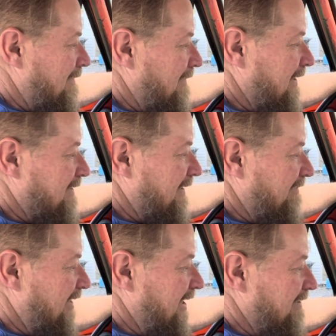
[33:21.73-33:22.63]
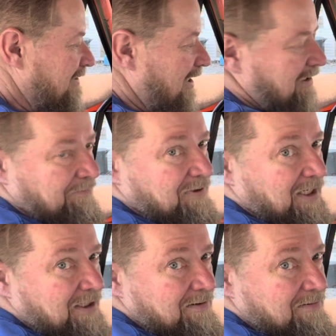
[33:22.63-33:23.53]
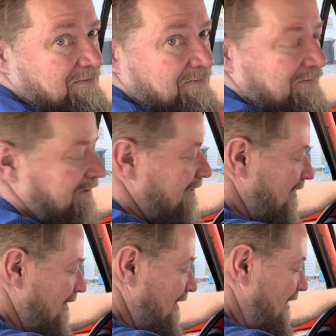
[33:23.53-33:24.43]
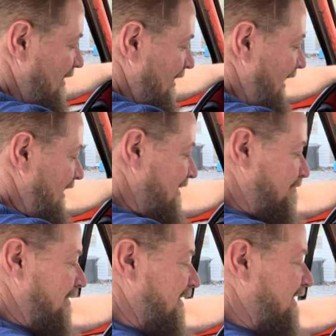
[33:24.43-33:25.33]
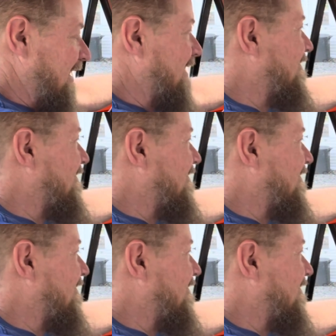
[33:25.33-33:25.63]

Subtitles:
Make sure that radio is not going to play. All right, let's put this thing in